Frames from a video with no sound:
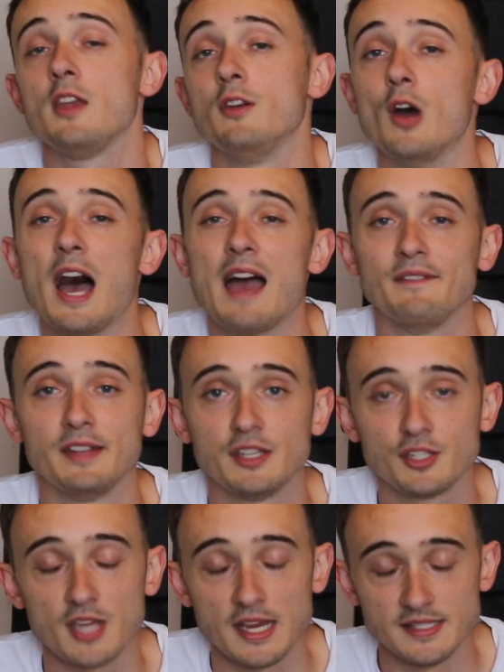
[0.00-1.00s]
Not having
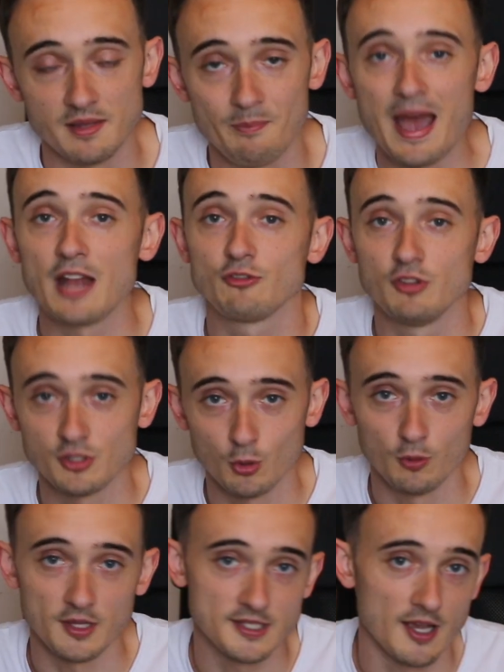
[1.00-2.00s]
to change the batteries
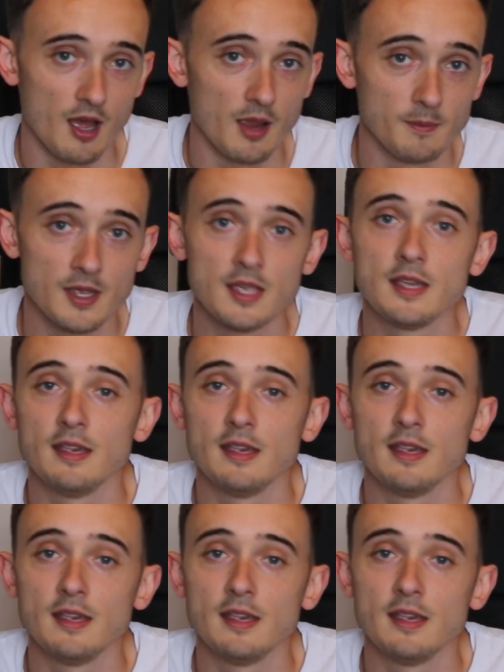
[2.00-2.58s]
all the time